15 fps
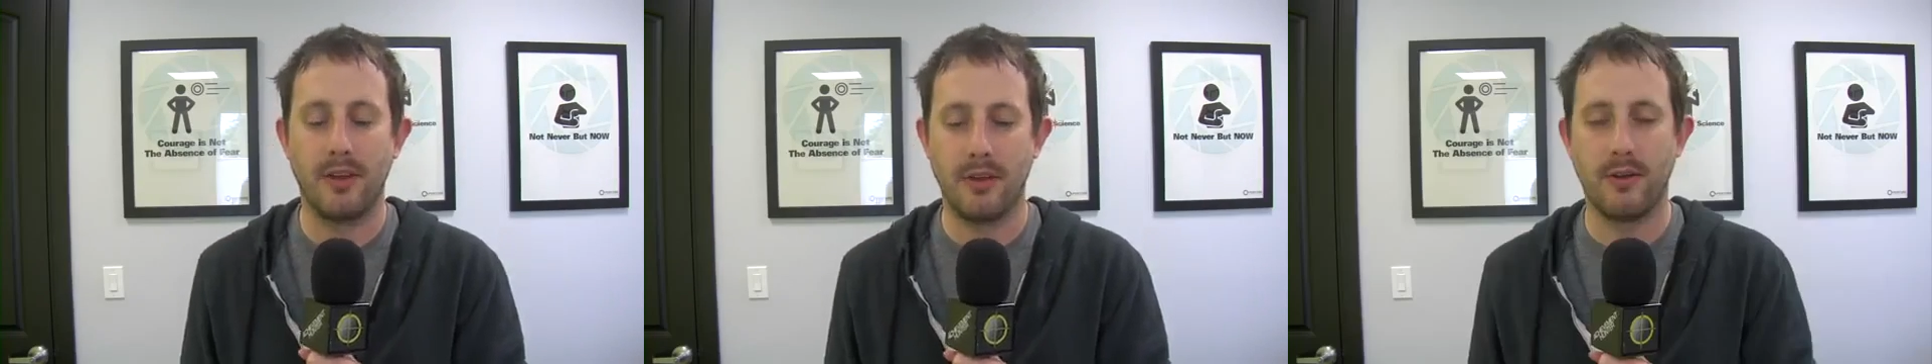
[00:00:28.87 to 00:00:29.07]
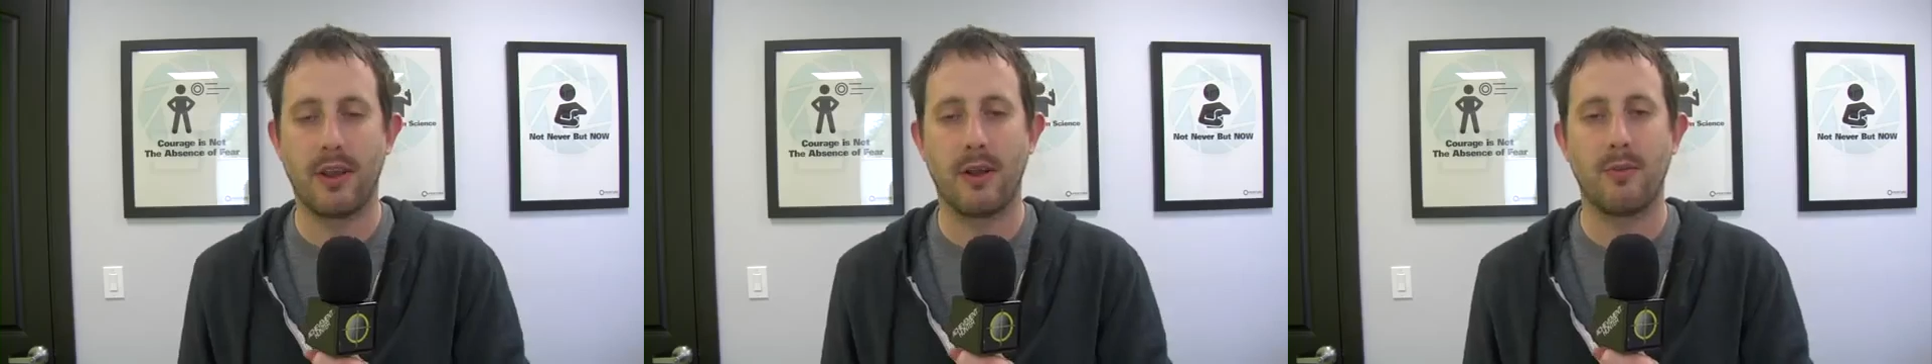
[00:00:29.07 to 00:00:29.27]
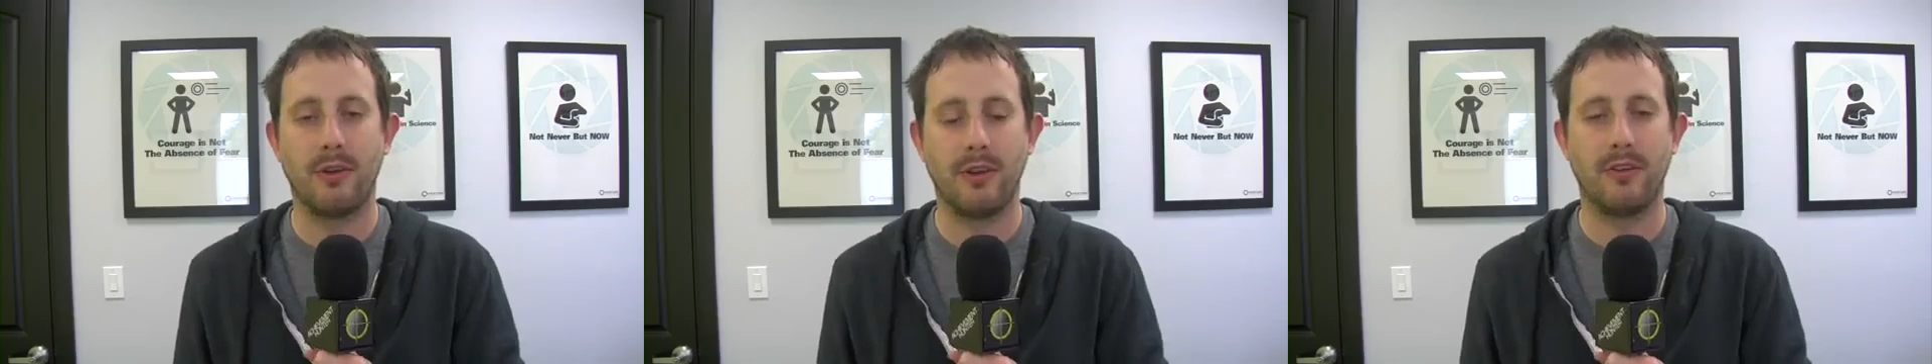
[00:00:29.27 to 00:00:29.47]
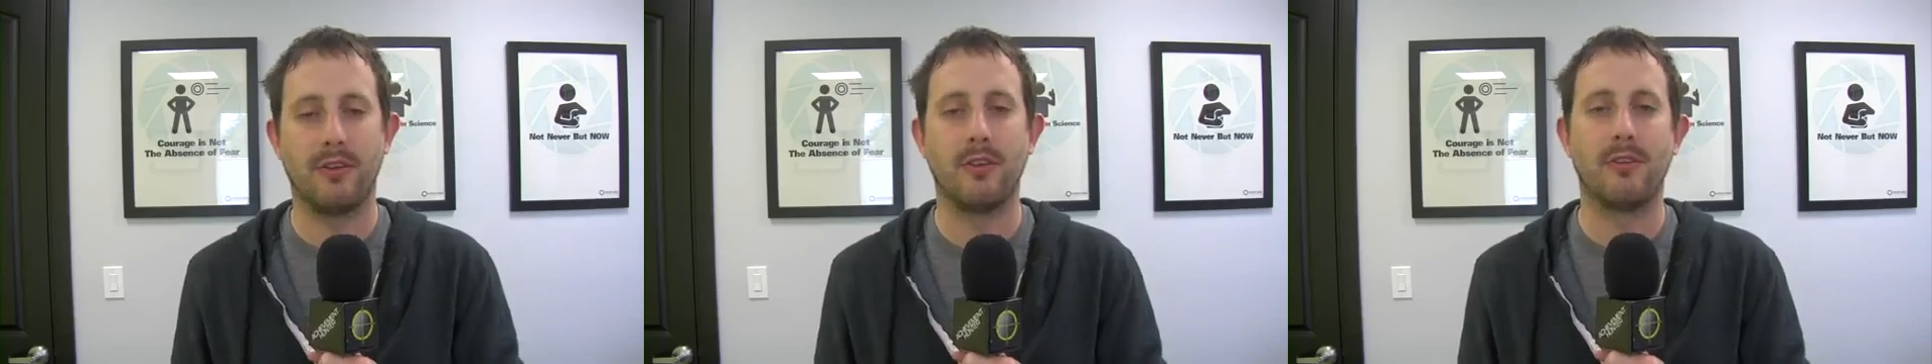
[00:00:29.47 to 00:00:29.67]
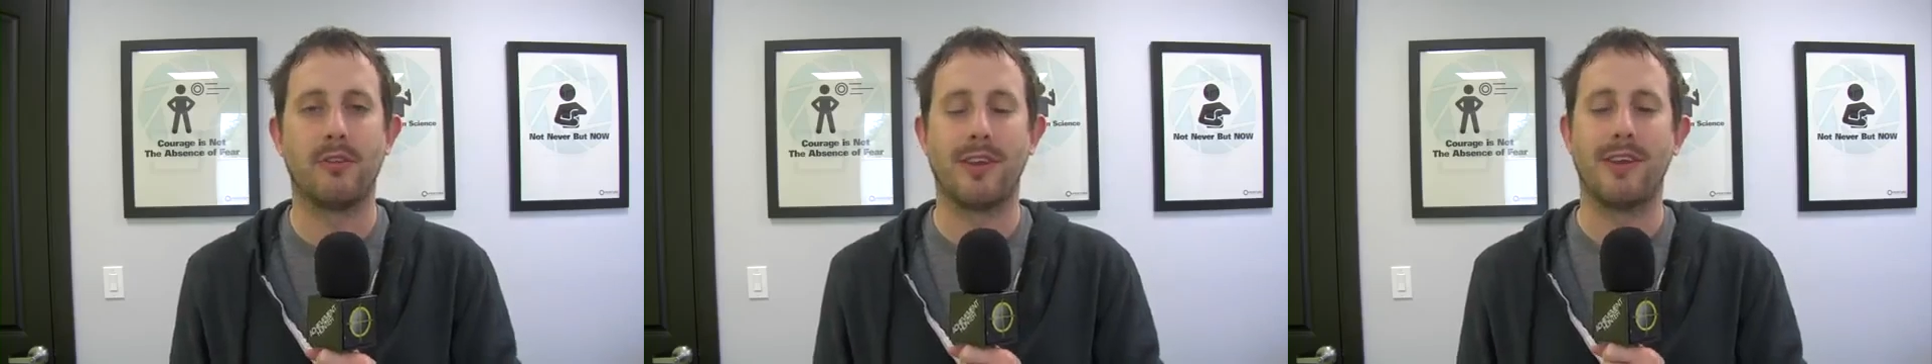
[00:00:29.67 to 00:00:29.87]
video game
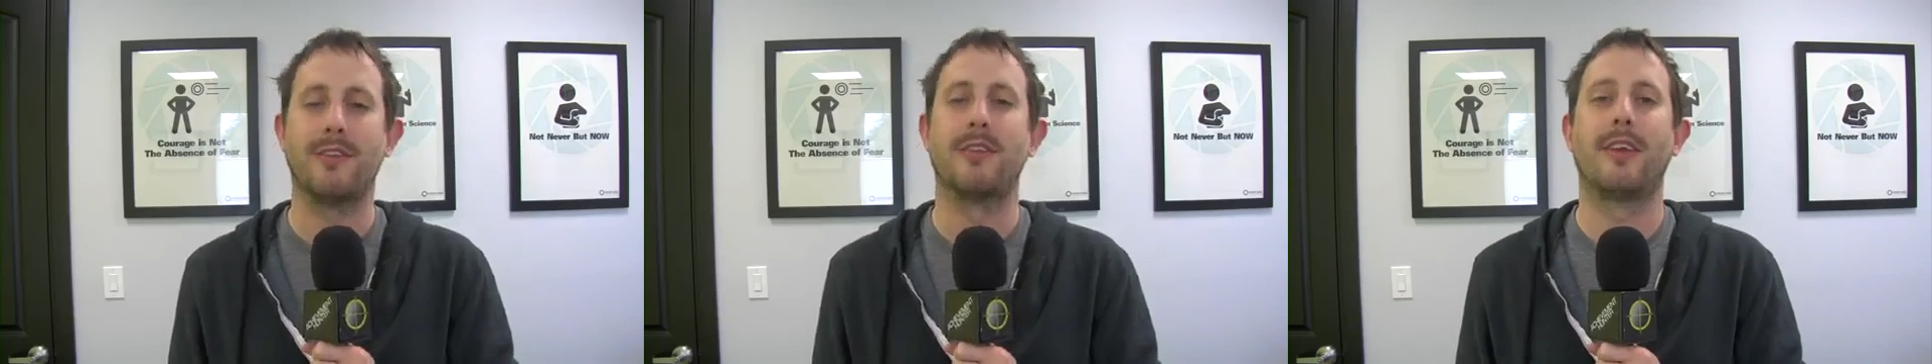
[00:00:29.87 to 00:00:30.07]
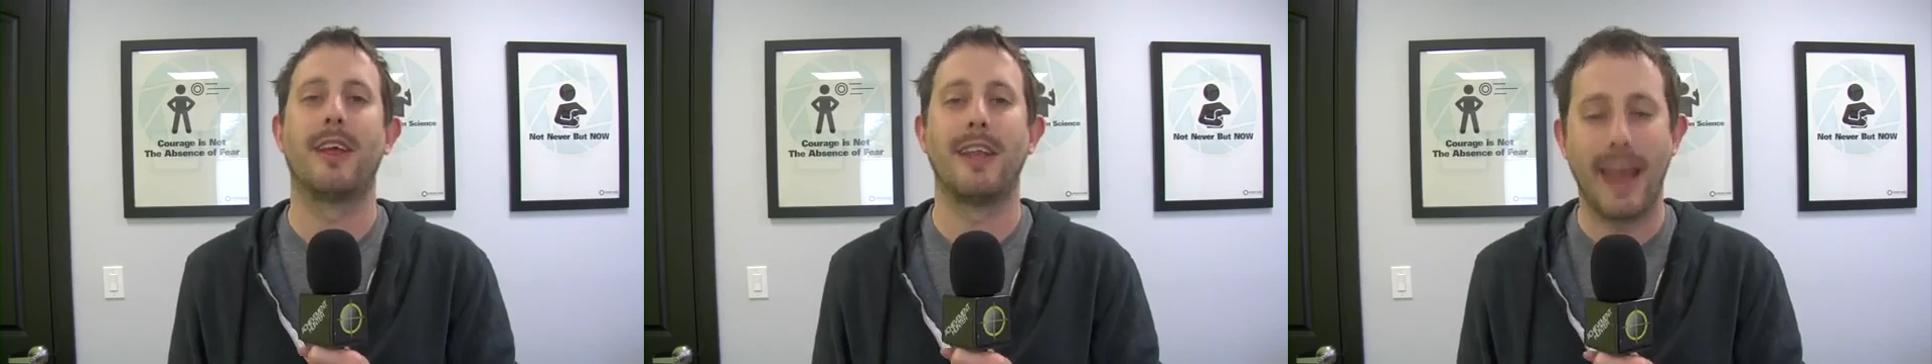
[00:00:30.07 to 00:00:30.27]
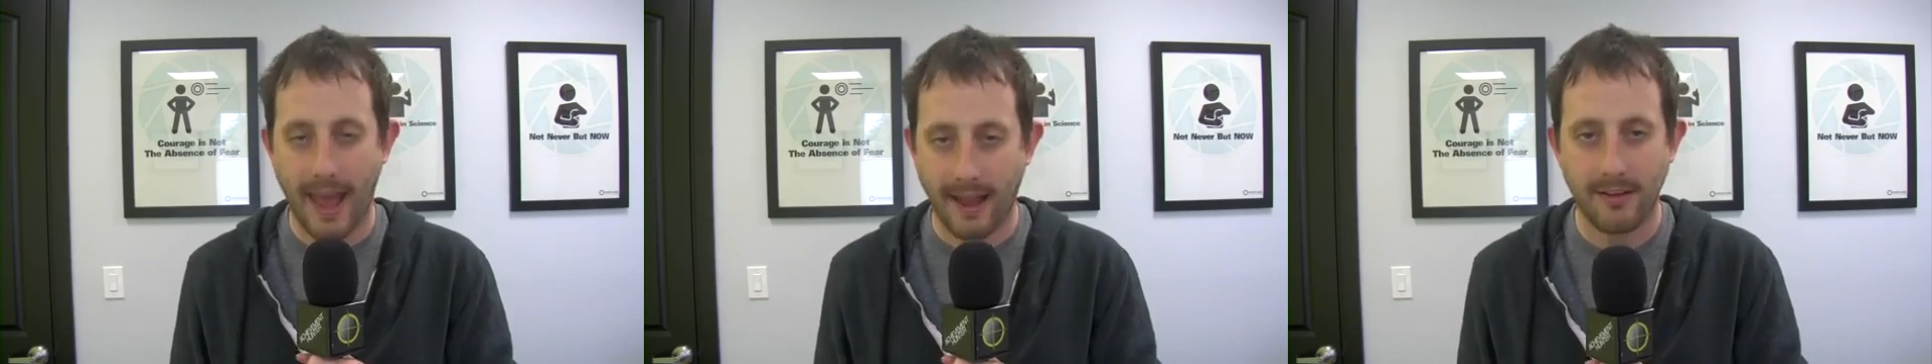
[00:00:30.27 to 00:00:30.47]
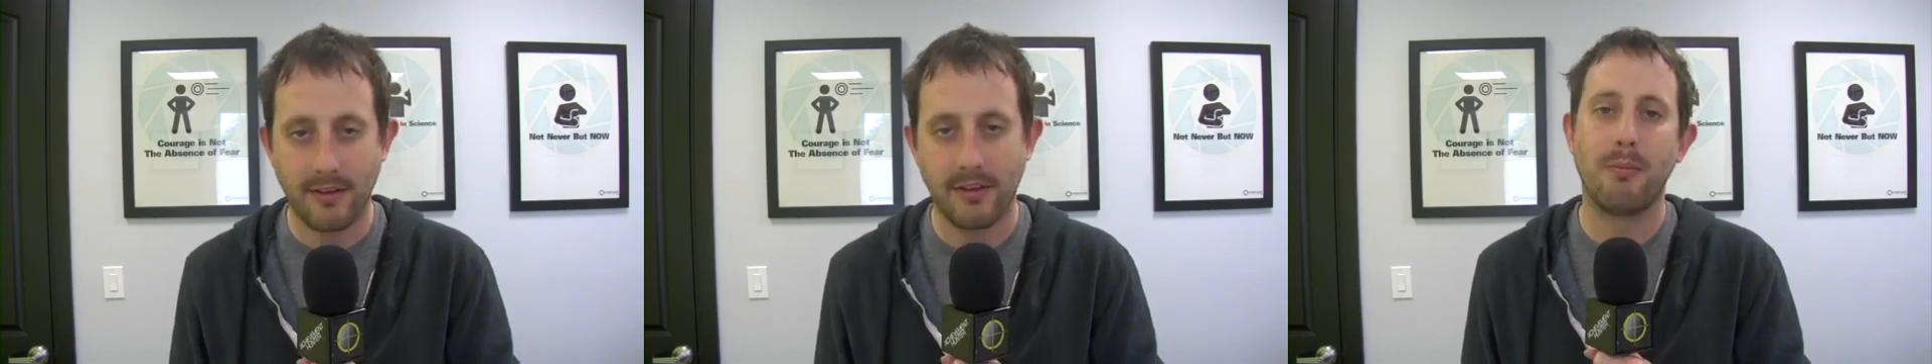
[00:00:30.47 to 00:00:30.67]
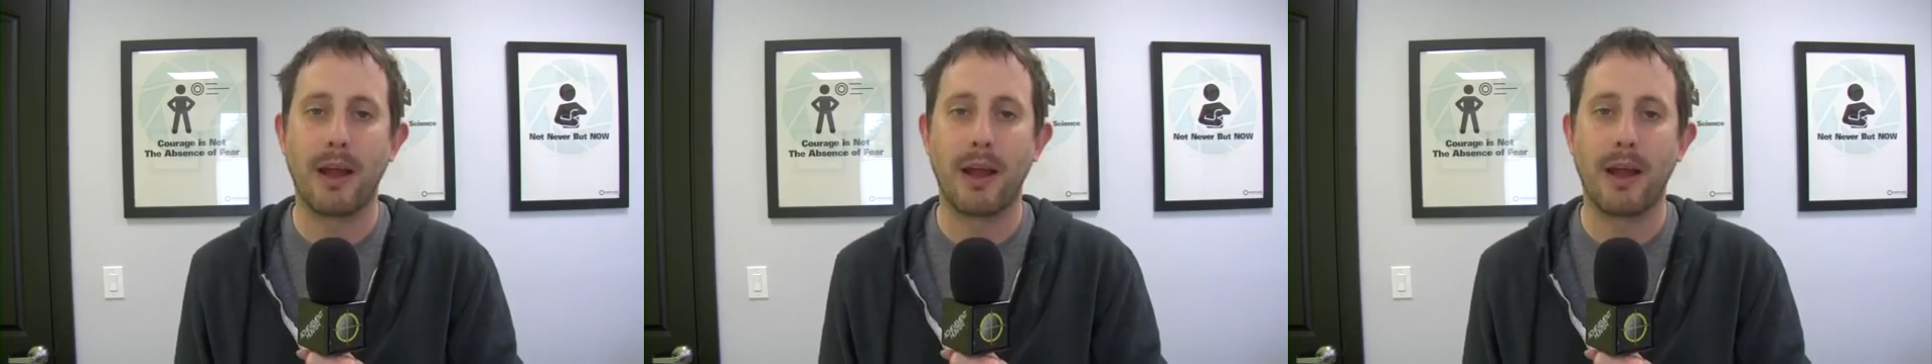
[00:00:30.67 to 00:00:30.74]
releases is Kinect,